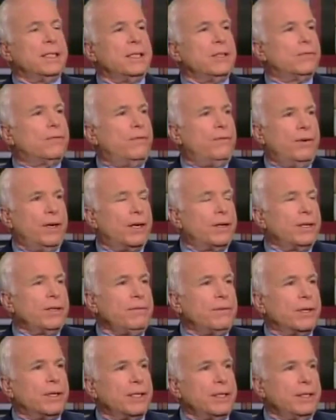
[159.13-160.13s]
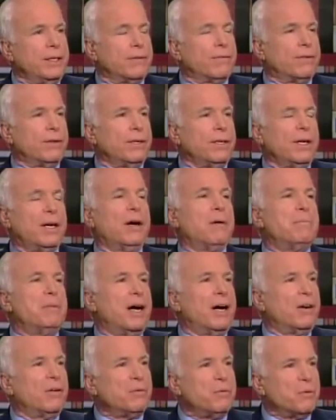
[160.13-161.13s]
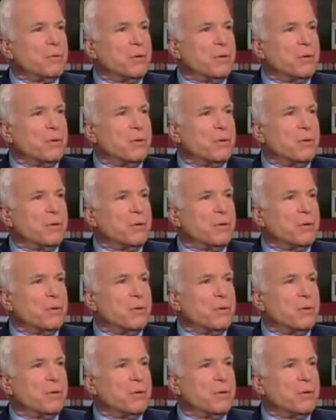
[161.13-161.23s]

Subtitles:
is very, very different about